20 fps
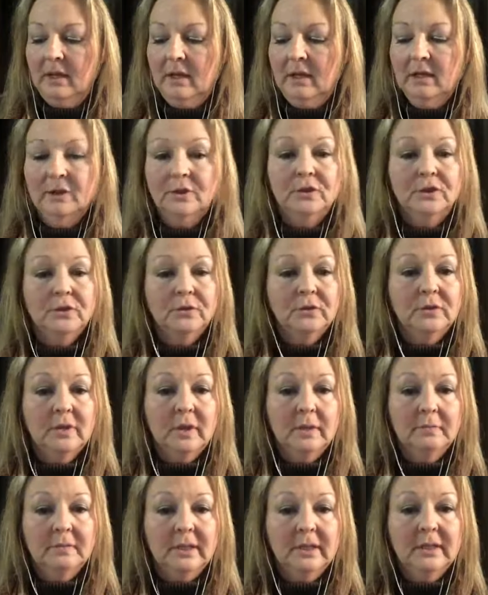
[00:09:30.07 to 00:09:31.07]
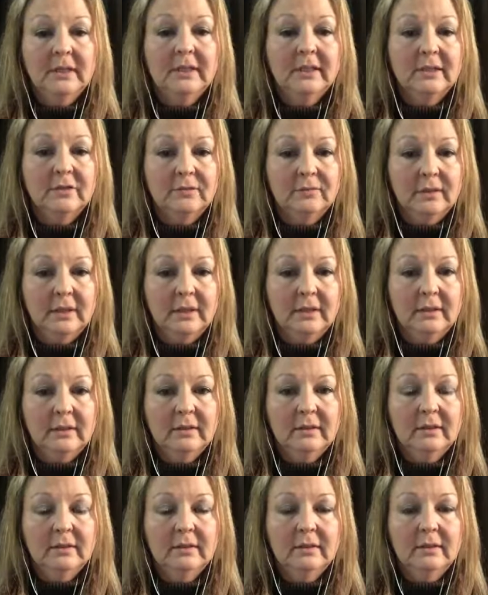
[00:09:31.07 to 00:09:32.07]
Do something different
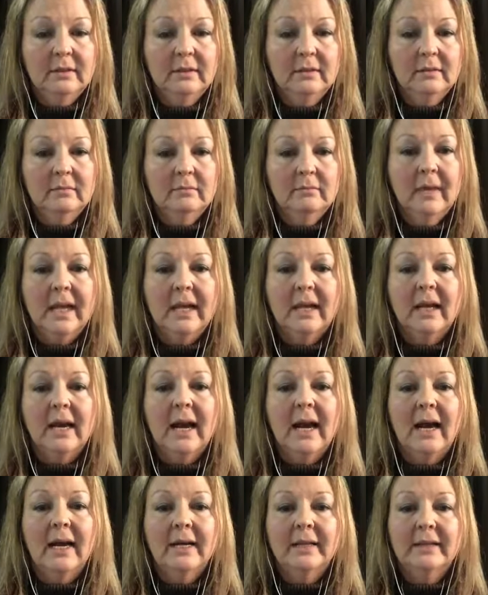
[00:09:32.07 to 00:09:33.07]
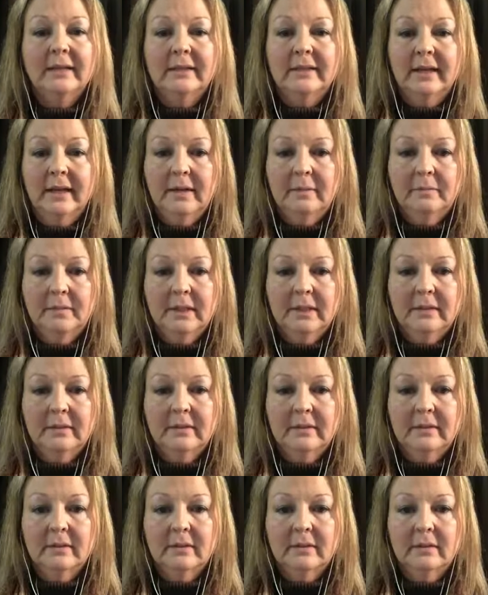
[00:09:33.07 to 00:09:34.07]
make I statements.
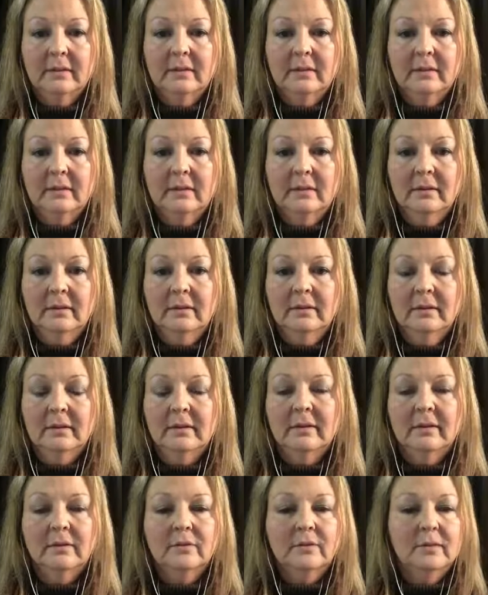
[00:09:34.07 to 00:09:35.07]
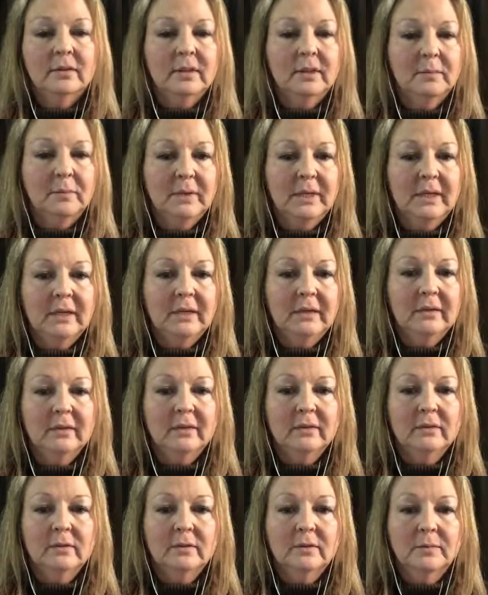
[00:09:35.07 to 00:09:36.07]
This is really big. This
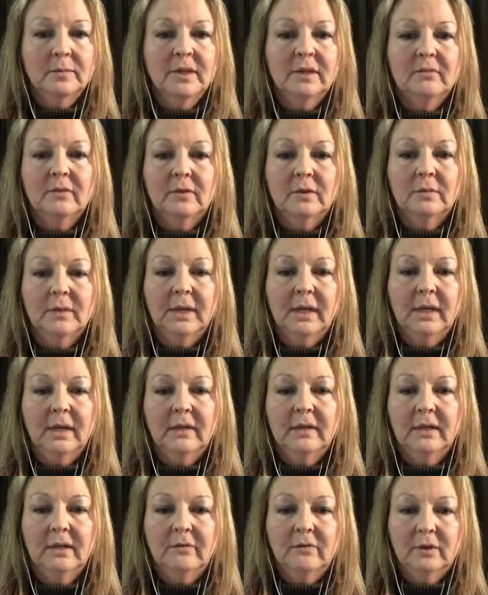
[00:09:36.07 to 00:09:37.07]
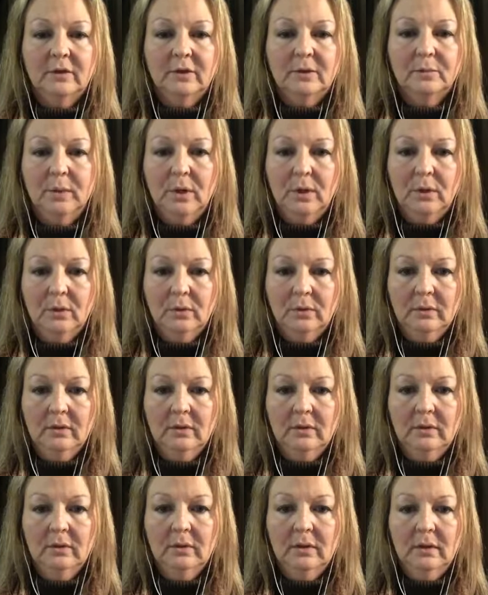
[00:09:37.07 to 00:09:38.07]
was big for me. I never spoke
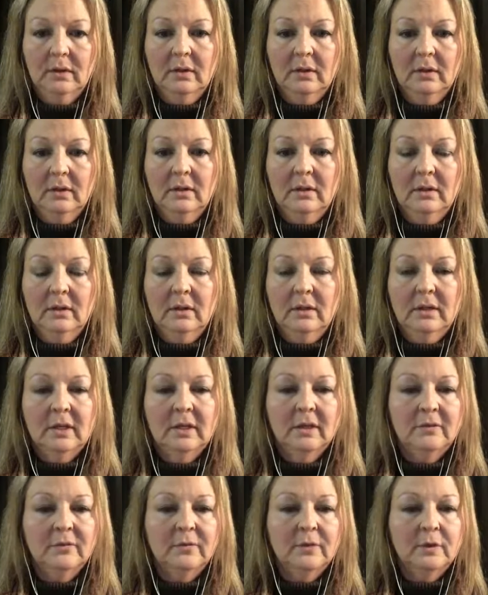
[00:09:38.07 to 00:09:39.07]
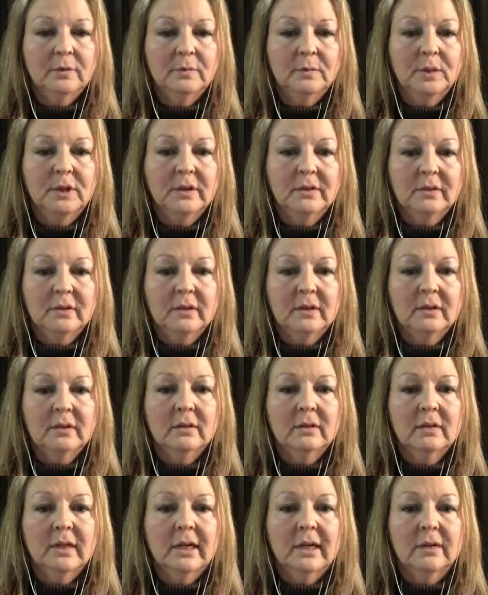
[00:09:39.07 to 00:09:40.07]
in the first person.
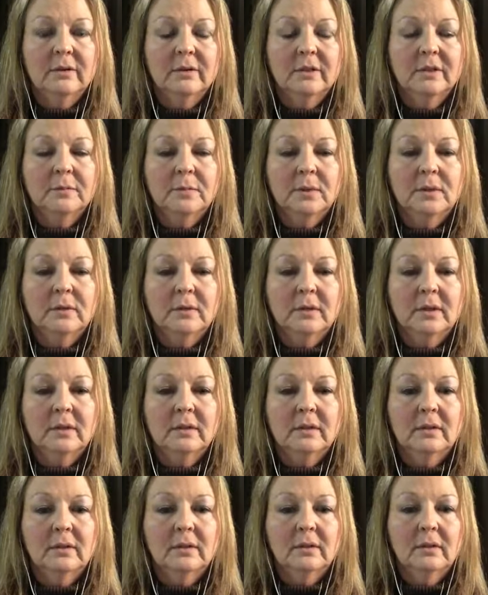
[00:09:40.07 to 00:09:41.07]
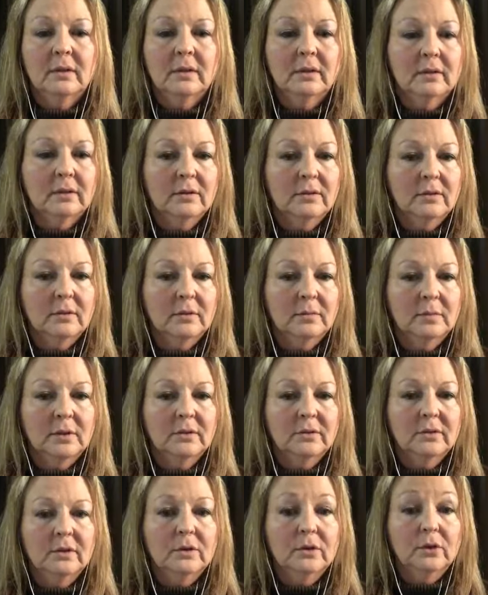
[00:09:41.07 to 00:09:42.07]
I always spoke in the, in the third
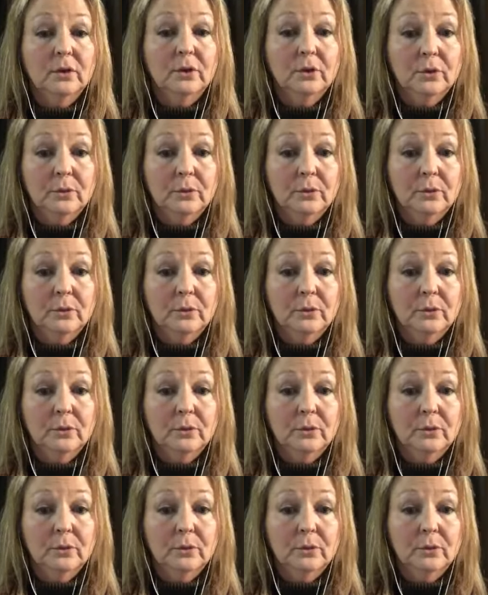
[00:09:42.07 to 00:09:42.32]
person, you,